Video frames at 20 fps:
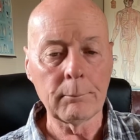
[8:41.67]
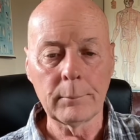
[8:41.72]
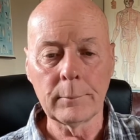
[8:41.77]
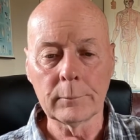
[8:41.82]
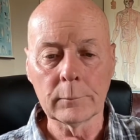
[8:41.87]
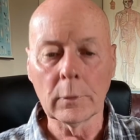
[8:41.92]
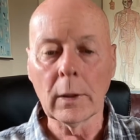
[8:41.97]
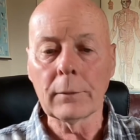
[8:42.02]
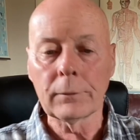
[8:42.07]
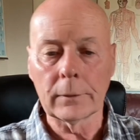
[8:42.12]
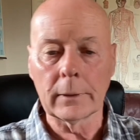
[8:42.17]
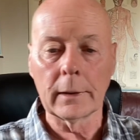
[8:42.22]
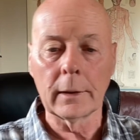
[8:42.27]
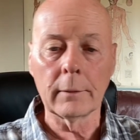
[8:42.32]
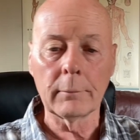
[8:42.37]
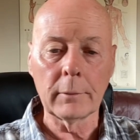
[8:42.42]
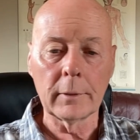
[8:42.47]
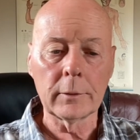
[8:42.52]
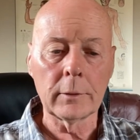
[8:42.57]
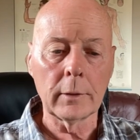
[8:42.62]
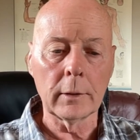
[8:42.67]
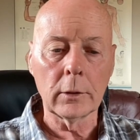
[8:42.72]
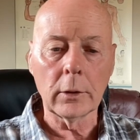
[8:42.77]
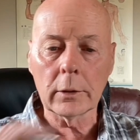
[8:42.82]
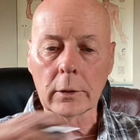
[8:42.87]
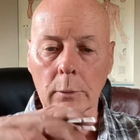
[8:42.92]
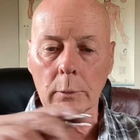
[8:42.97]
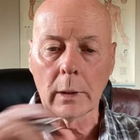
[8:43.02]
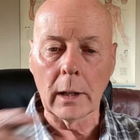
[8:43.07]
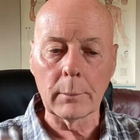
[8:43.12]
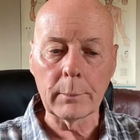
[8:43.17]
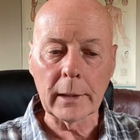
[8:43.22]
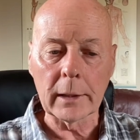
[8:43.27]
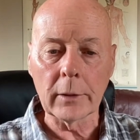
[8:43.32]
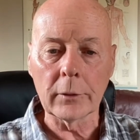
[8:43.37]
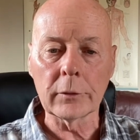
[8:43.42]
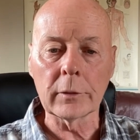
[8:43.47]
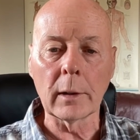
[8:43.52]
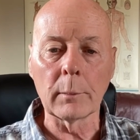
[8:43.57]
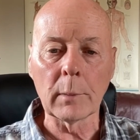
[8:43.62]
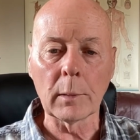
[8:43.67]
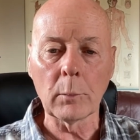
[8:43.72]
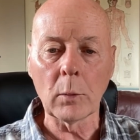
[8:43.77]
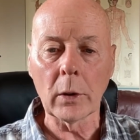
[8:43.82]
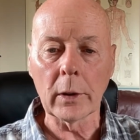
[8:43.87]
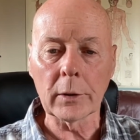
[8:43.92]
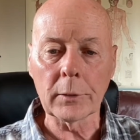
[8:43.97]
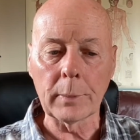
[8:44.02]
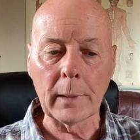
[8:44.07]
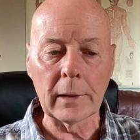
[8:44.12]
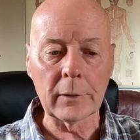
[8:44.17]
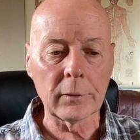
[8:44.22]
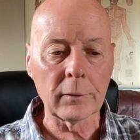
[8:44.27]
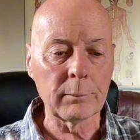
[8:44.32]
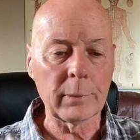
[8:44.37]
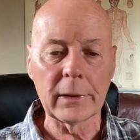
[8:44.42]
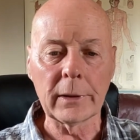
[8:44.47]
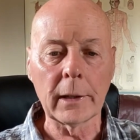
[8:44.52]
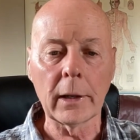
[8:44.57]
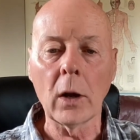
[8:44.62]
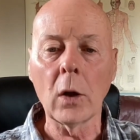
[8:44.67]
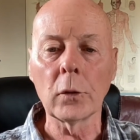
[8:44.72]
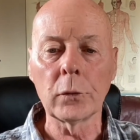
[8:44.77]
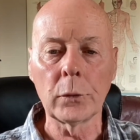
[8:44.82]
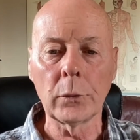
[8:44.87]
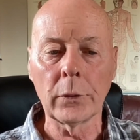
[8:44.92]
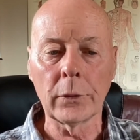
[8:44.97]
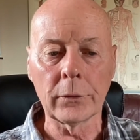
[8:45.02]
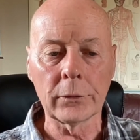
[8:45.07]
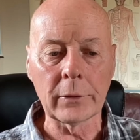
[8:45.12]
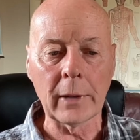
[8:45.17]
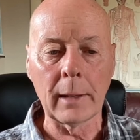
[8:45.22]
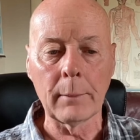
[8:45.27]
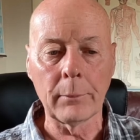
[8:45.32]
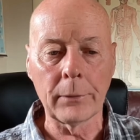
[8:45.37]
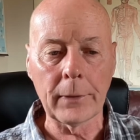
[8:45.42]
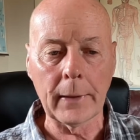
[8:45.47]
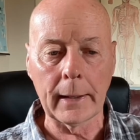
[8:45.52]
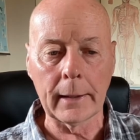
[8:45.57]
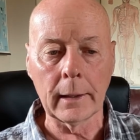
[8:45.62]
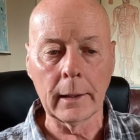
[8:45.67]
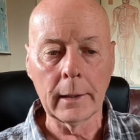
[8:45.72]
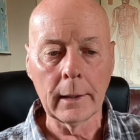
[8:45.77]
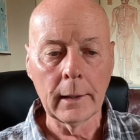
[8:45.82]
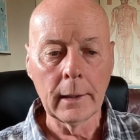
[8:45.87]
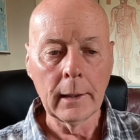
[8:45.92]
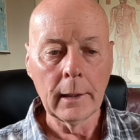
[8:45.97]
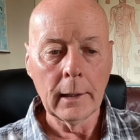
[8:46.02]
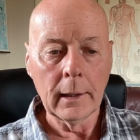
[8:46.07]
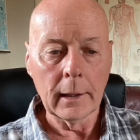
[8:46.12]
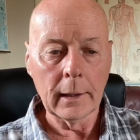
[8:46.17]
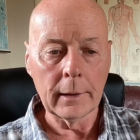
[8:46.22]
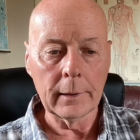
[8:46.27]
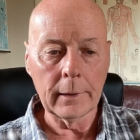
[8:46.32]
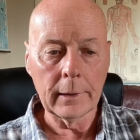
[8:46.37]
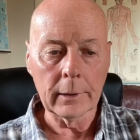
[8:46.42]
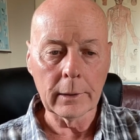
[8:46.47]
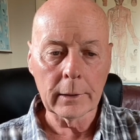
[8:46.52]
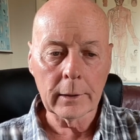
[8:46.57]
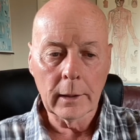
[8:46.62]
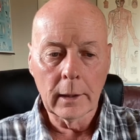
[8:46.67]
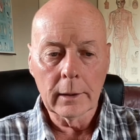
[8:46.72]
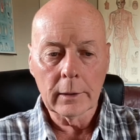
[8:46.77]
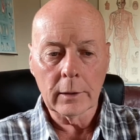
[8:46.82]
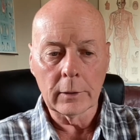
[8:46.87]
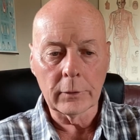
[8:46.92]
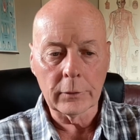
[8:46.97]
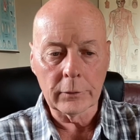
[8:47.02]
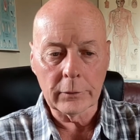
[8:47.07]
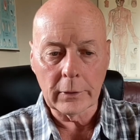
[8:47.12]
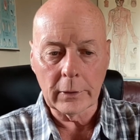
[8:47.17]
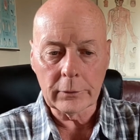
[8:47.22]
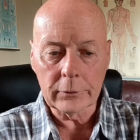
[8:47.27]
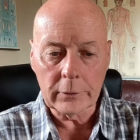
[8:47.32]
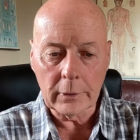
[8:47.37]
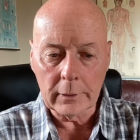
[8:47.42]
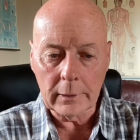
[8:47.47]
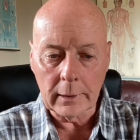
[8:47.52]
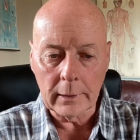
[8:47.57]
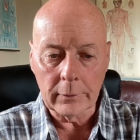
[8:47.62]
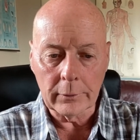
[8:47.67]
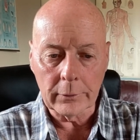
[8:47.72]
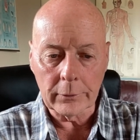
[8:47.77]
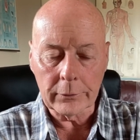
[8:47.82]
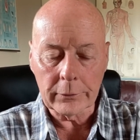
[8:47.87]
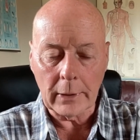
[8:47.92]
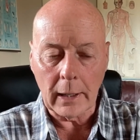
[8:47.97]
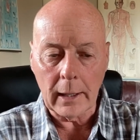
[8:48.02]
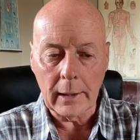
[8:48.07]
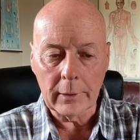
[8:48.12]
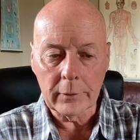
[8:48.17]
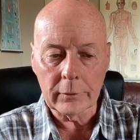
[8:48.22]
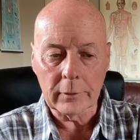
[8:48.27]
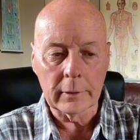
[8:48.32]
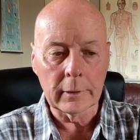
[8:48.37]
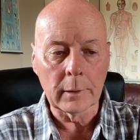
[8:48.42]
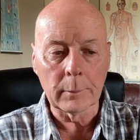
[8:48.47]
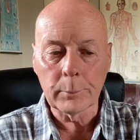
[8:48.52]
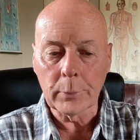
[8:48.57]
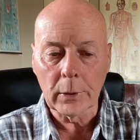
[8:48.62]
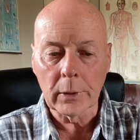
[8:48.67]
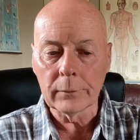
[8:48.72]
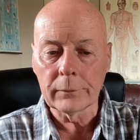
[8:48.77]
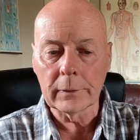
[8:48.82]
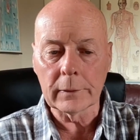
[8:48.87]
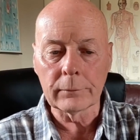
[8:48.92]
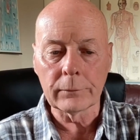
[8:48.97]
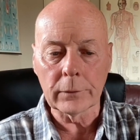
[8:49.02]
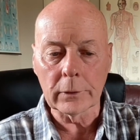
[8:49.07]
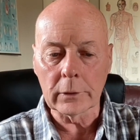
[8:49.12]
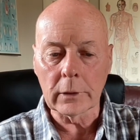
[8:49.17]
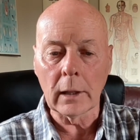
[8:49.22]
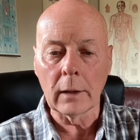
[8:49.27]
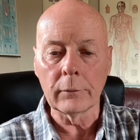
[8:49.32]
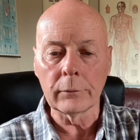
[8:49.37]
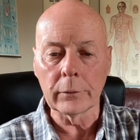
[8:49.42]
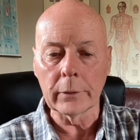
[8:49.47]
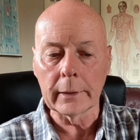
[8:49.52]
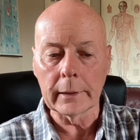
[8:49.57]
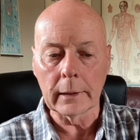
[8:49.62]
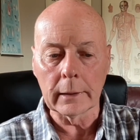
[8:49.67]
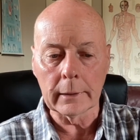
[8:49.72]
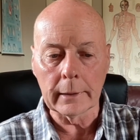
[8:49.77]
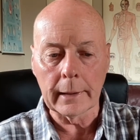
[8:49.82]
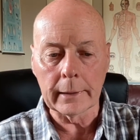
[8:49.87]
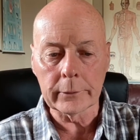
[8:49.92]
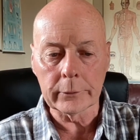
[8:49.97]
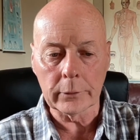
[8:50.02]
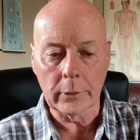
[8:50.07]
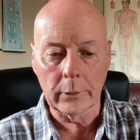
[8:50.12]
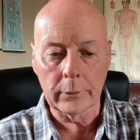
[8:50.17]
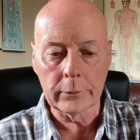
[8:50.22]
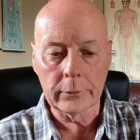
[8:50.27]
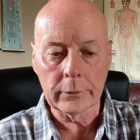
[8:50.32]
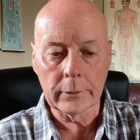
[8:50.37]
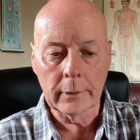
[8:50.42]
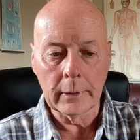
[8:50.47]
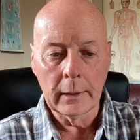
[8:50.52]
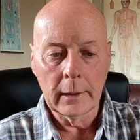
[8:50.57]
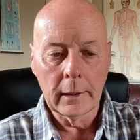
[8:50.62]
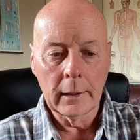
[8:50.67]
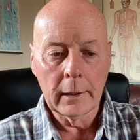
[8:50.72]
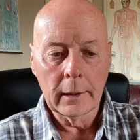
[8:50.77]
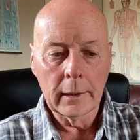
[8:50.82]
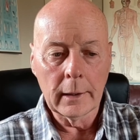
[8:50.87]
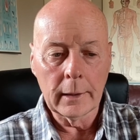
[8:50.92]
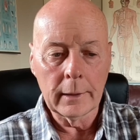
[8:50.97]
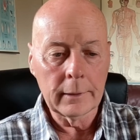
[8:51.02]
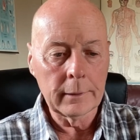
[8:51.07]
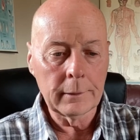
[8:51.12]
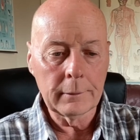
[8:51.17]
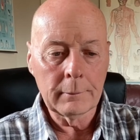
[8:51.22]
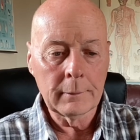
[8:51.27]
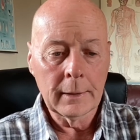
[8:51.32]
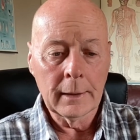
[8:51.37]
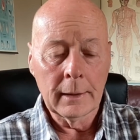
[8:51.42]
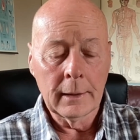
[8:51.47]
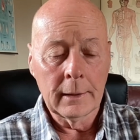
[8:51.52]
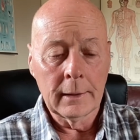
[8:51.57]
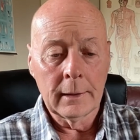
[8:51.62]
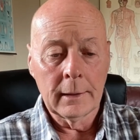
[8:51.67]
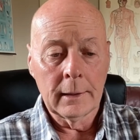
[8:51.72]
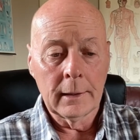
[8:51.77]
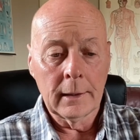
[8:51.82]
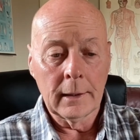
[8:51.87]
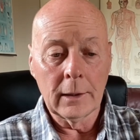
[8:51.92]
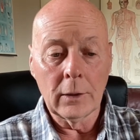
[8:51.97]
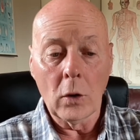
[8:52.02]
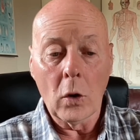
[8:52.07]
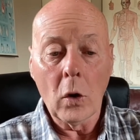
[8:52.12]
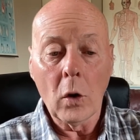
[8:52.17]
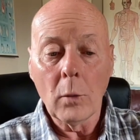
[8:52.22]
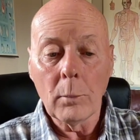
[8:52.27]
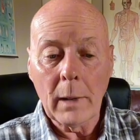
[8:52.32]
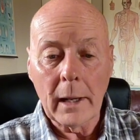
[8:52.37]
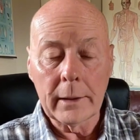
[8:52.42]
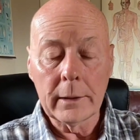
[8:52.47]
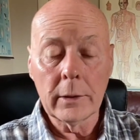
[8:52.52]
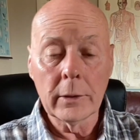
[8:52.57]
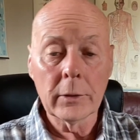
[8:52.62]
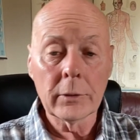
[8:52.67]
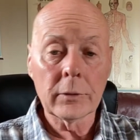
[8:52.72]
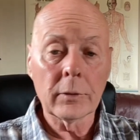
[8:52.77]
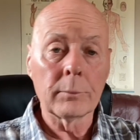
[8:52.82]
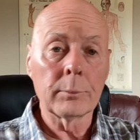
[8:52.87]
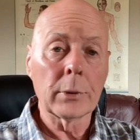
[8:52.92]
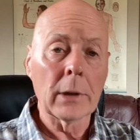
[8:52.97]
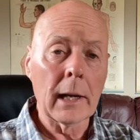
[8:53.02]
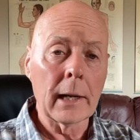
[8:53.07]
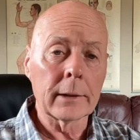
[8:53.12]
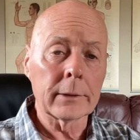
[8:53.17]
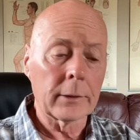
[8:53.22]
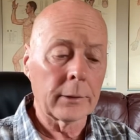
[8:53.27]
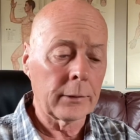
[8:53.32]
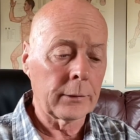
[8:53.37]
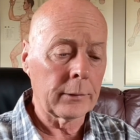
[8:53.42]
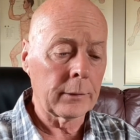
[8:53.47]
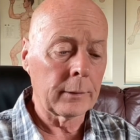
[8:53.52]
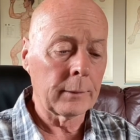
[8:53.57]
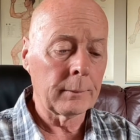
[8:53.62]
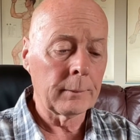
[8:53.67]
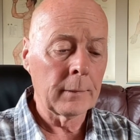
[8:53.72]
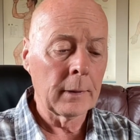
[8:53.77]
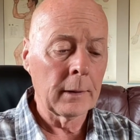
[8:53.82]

roughly. Look around, because some are more expensive, but they all do the same thing, and they're consistent in their size, and they're perfect for covering electrodes. And in all my years of practice,